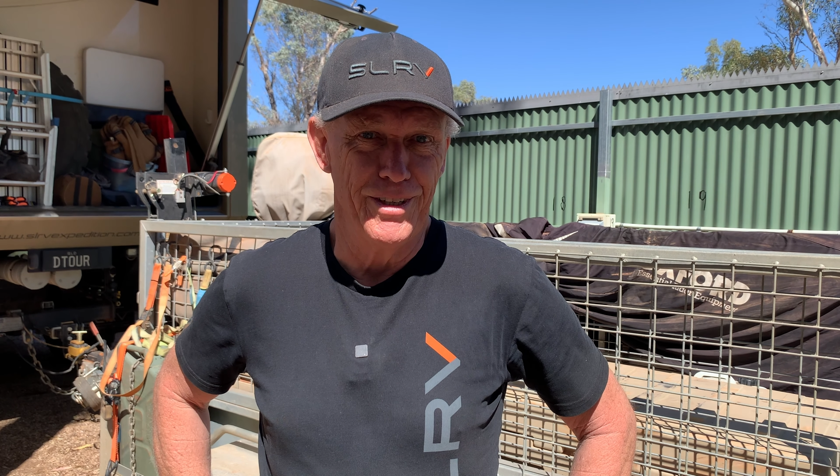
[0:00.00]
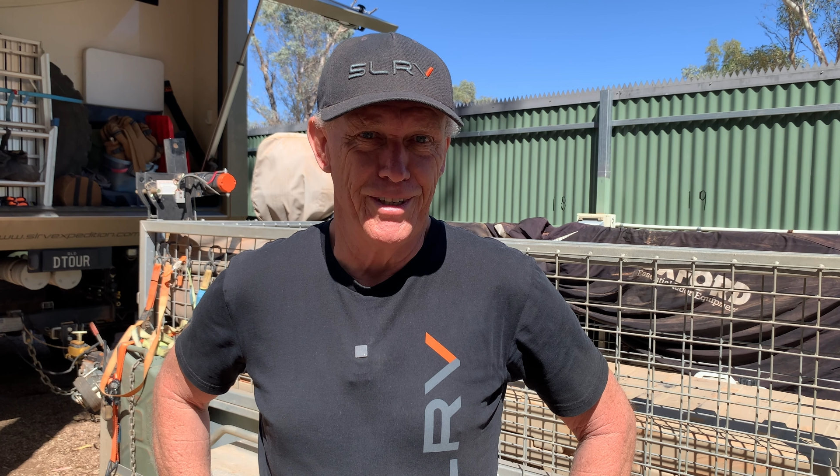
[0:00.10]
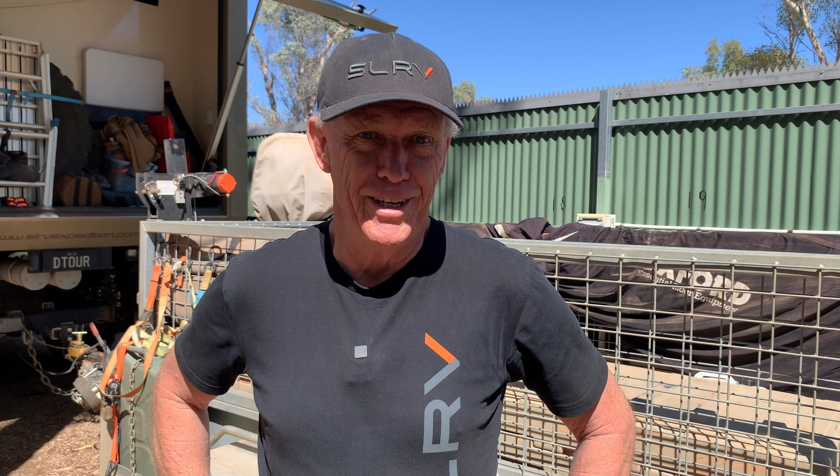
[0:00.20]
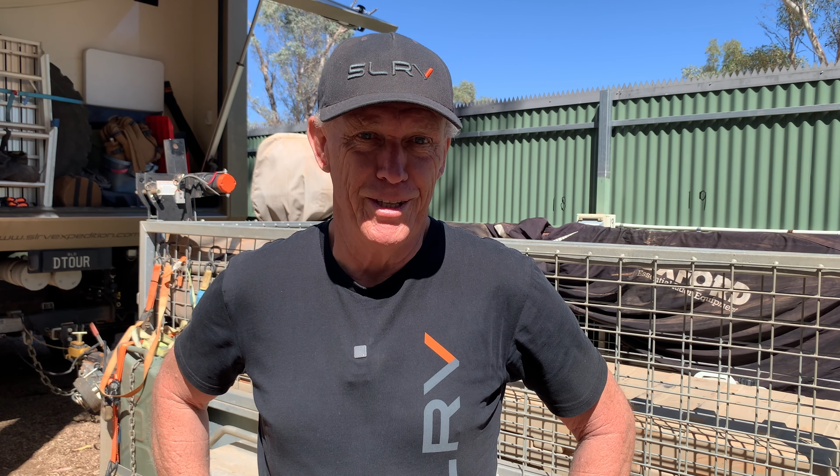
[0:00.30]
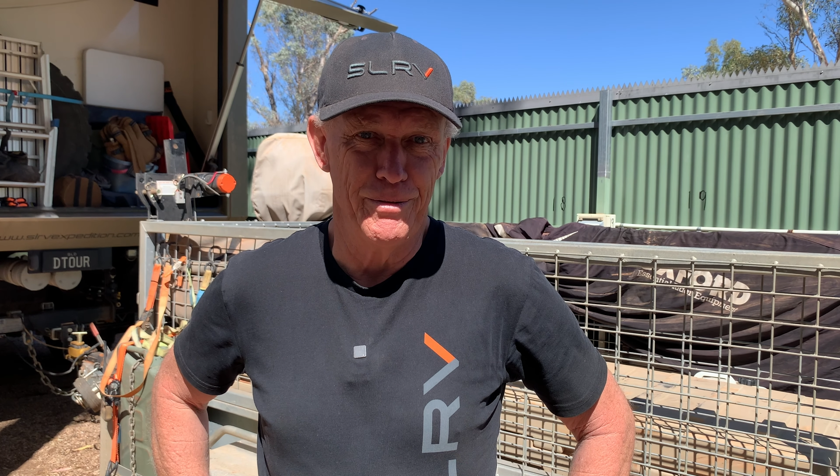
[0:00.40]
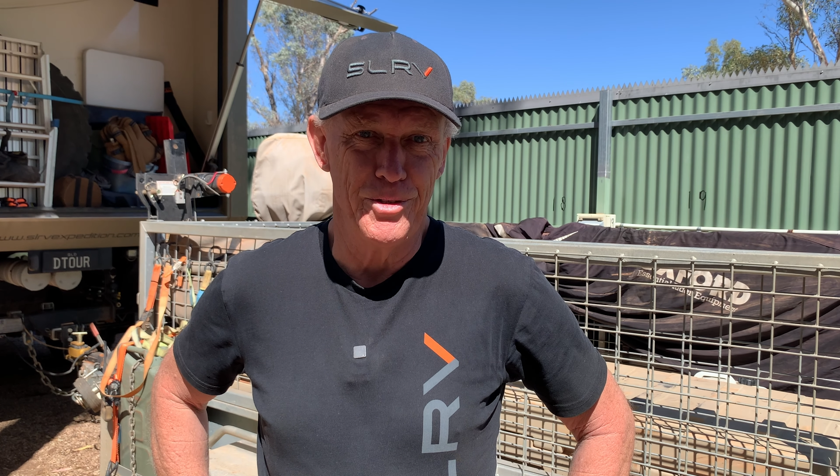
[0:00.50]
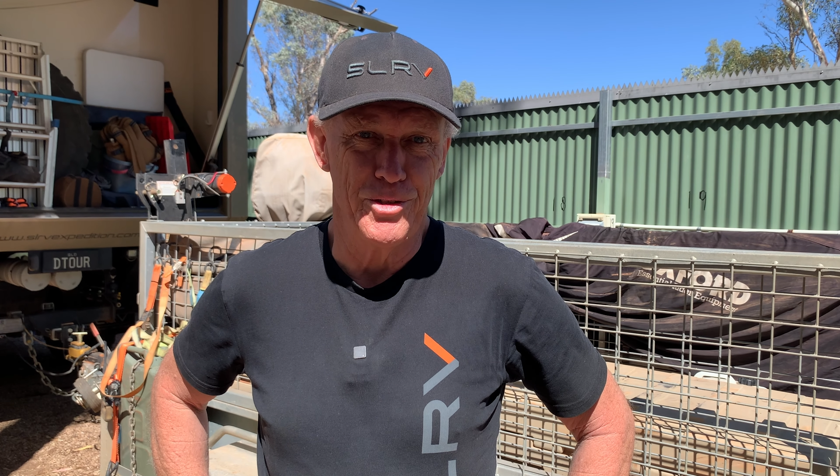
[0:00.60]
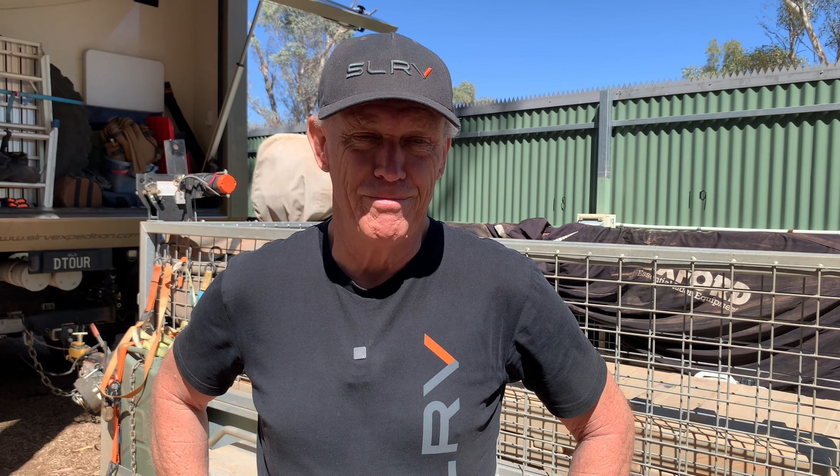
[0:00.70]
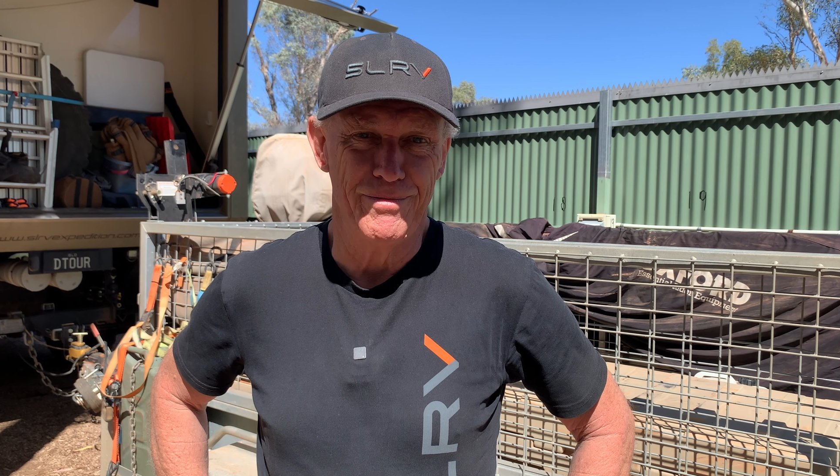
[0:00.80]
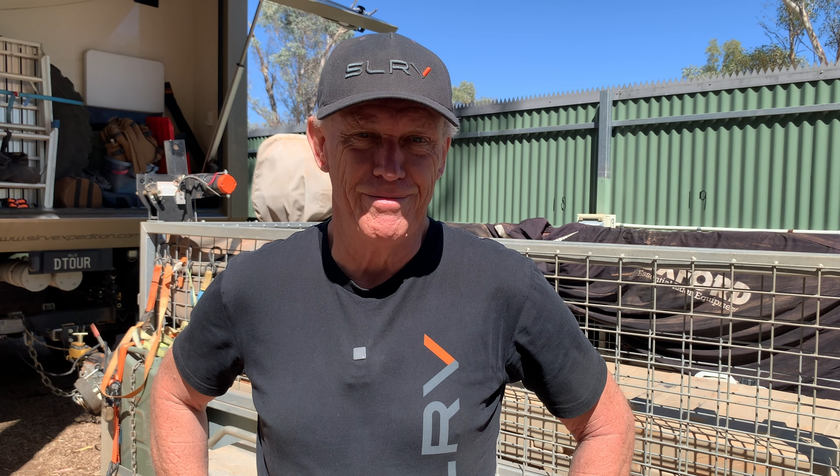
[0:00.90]
Heather was
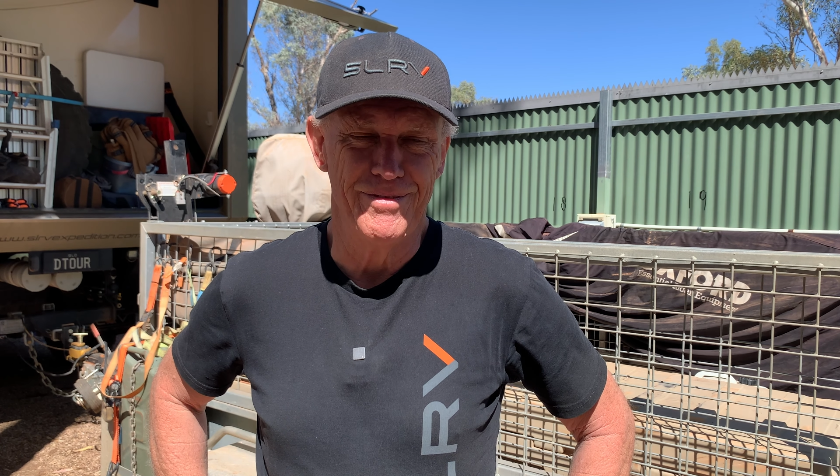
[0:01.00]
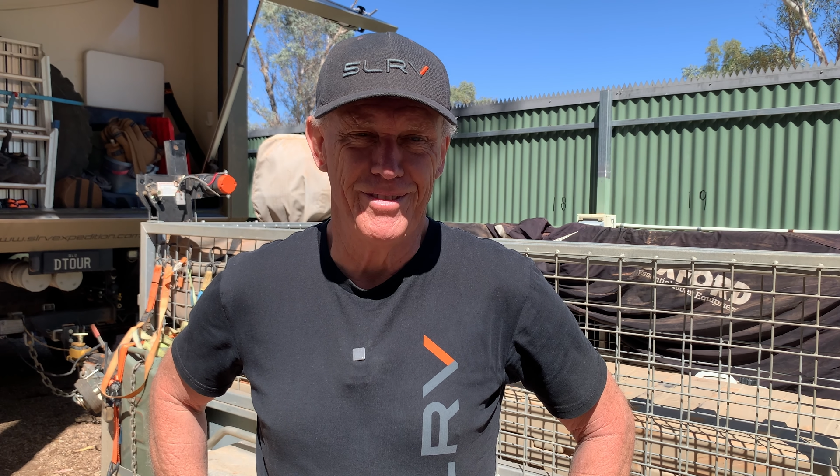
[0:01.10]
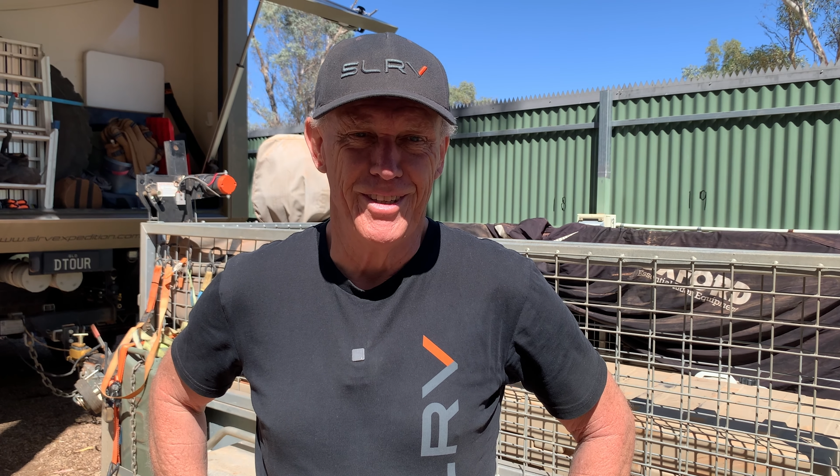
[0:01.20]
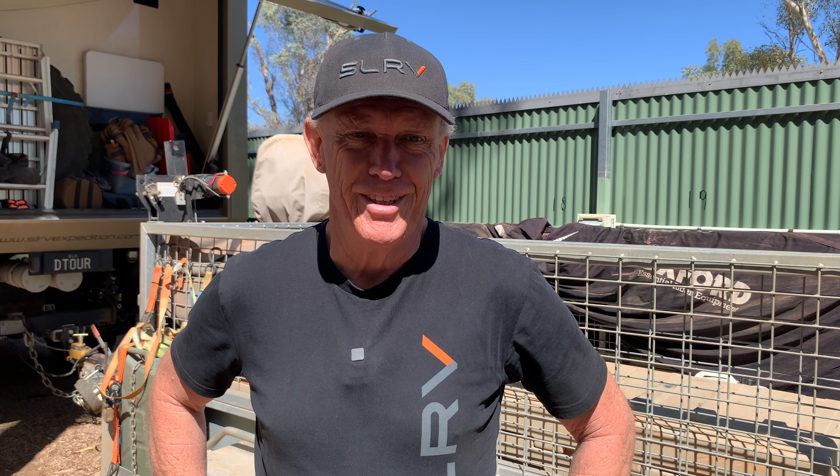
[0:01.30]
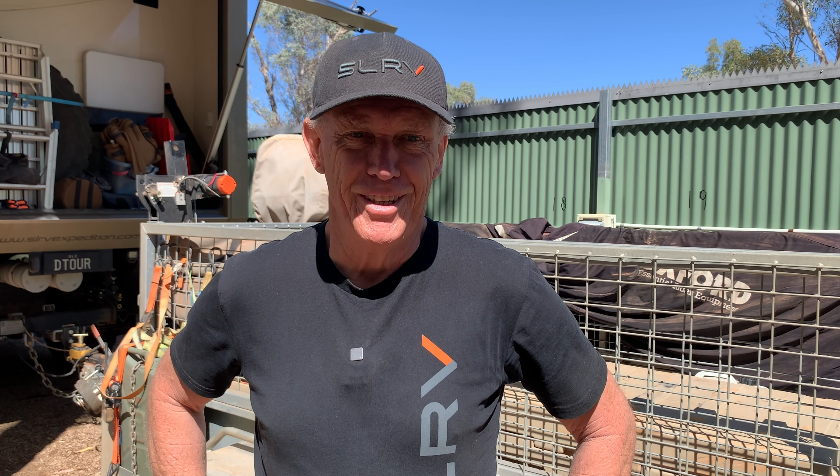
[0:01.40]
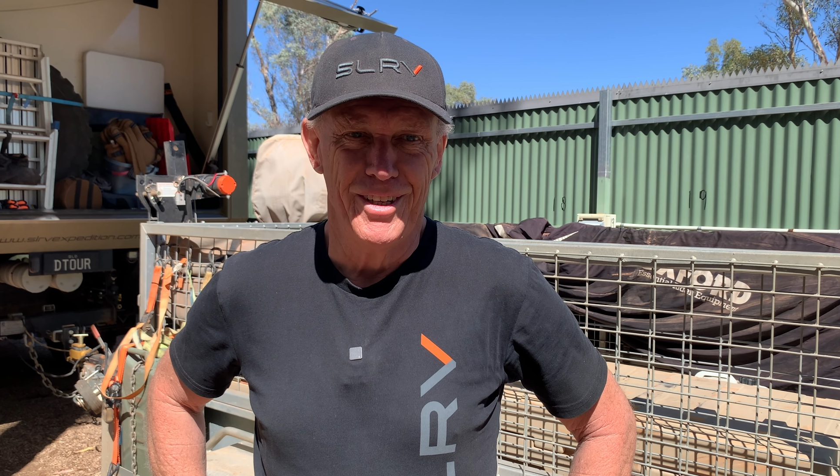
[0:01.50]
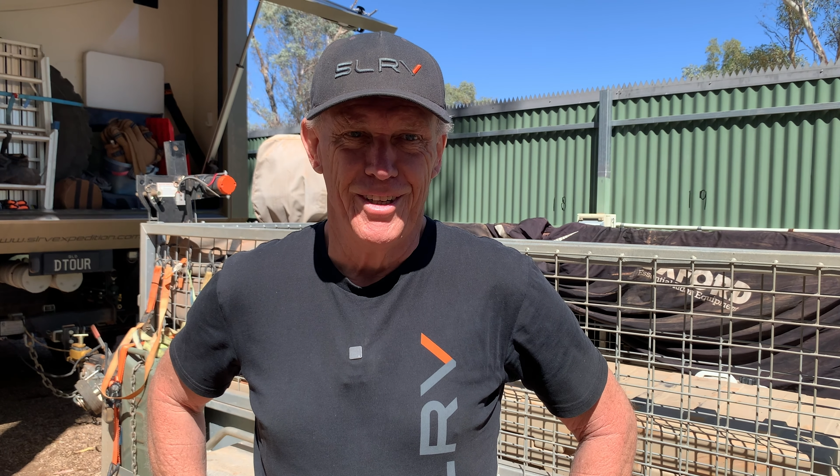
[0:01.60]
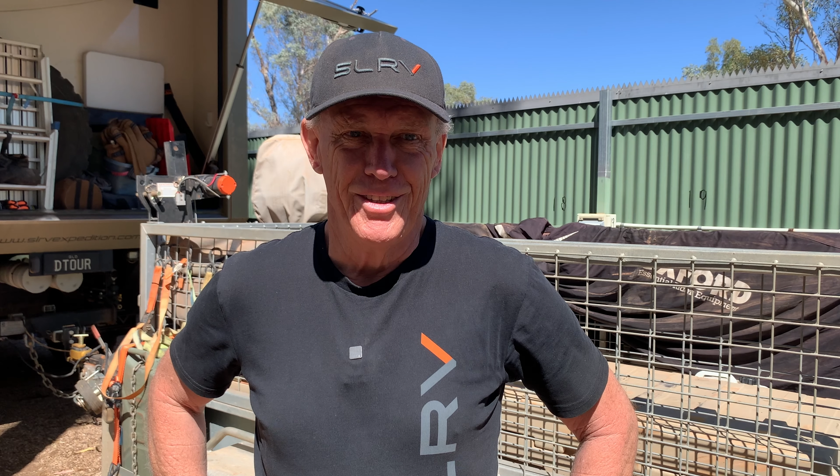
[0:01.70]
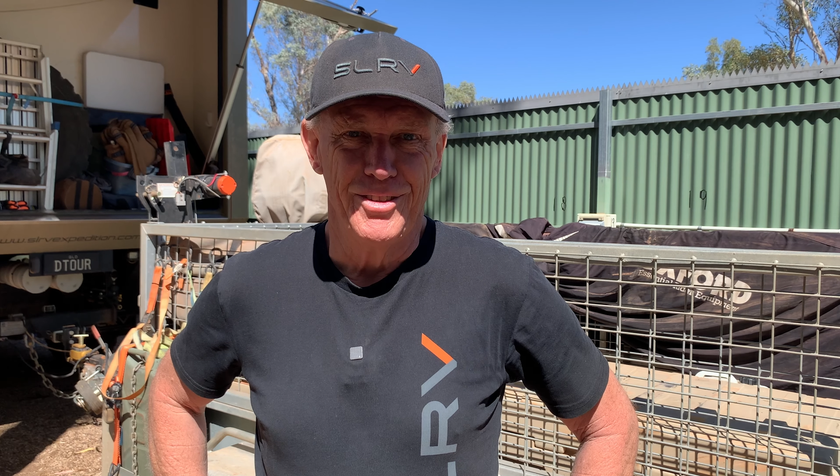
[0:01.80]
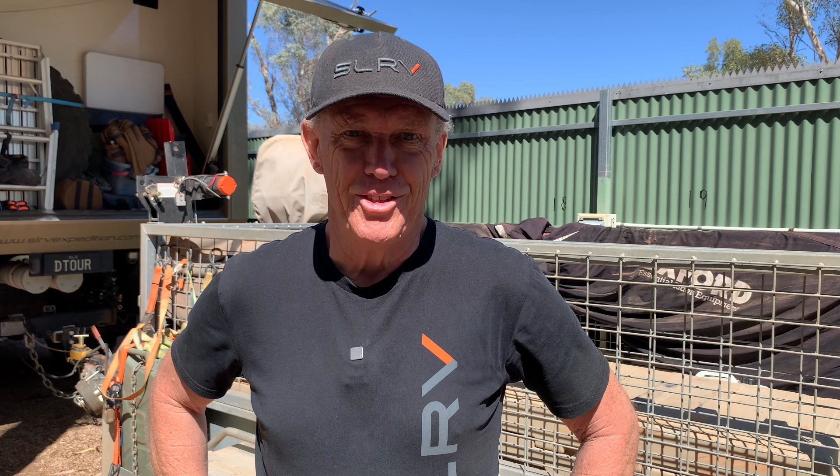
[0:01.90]

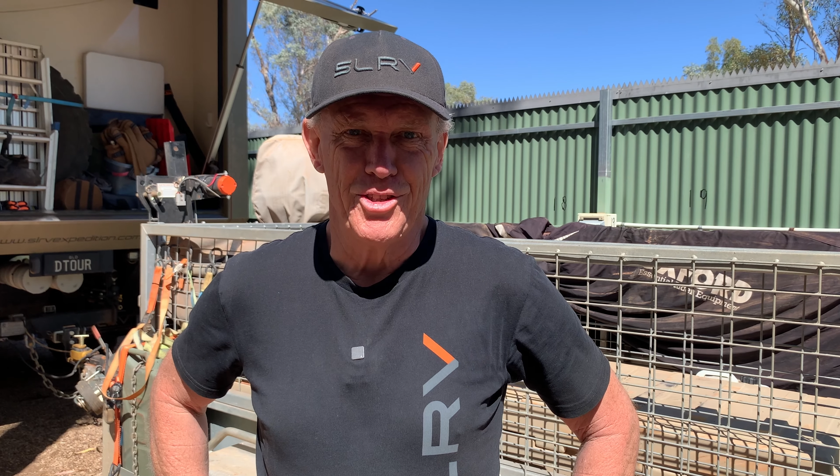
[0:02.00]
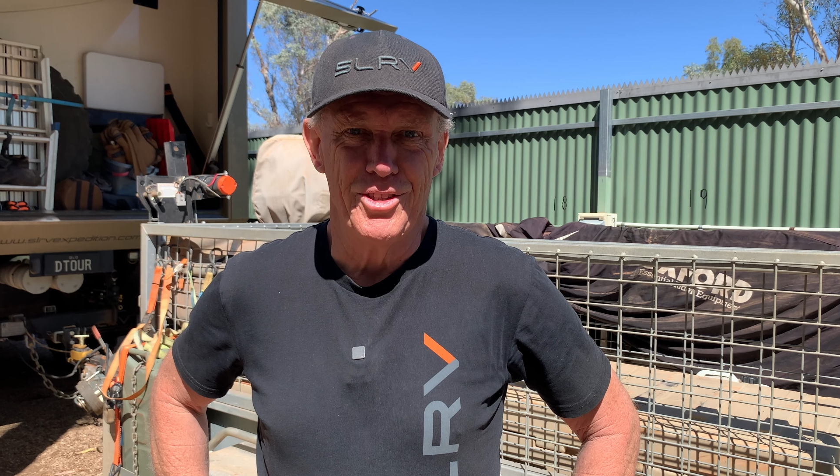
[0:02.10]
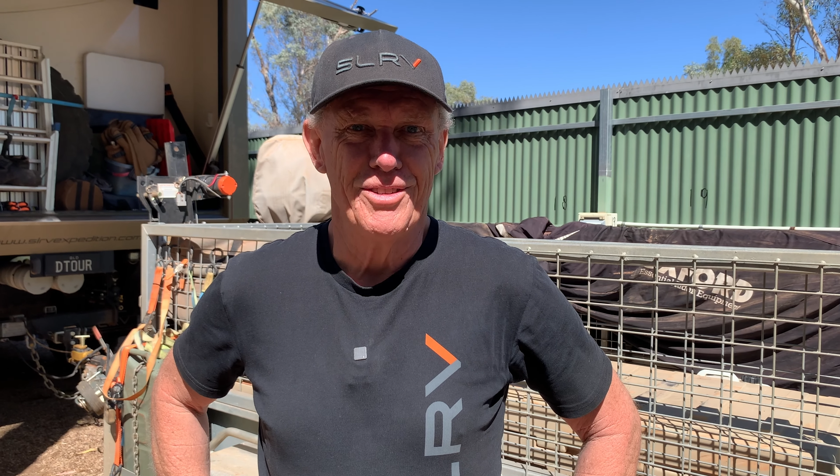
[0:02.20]
just